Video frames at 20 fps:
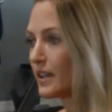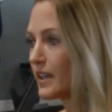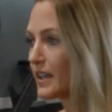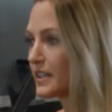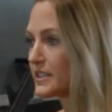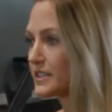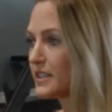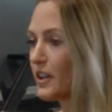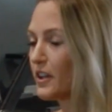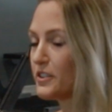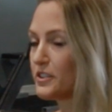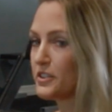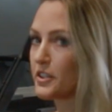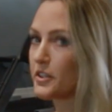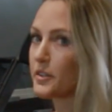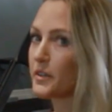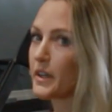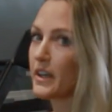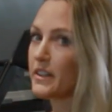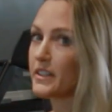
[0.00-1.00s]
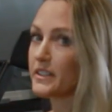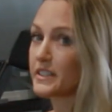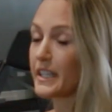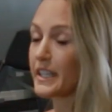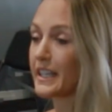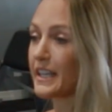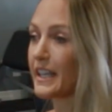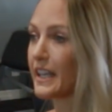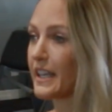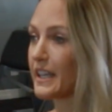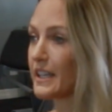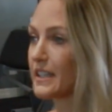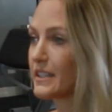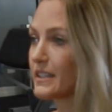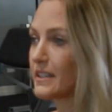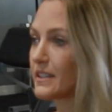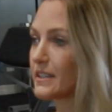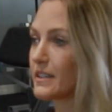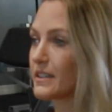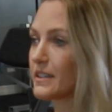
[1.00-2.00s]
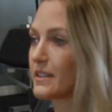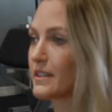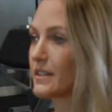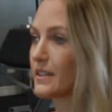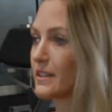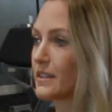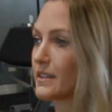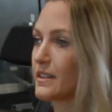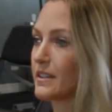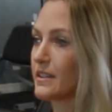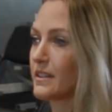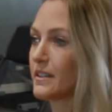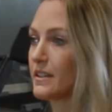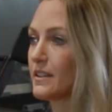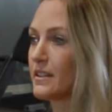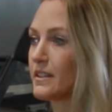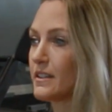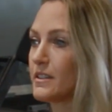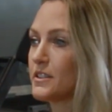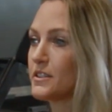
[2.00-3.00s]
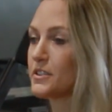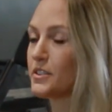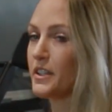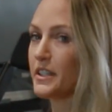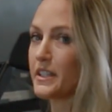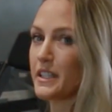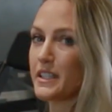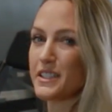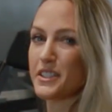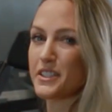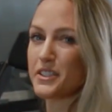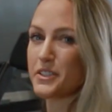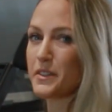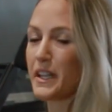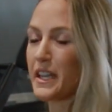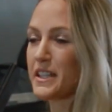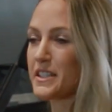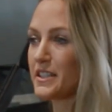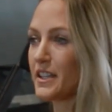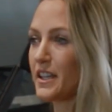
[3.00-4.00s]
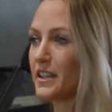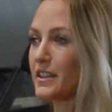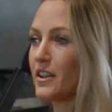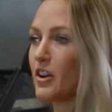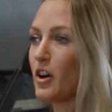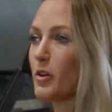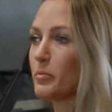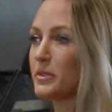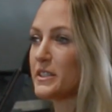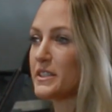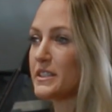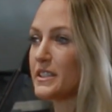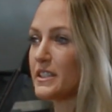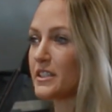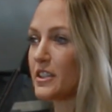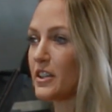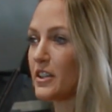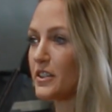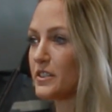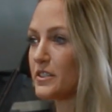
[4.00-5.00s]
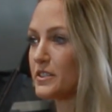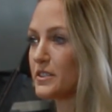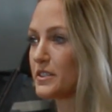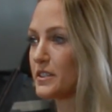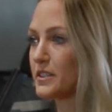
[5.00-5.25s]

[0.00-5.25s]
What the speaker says: as low to the ground as I can, so you get a stretch in the opposite glute.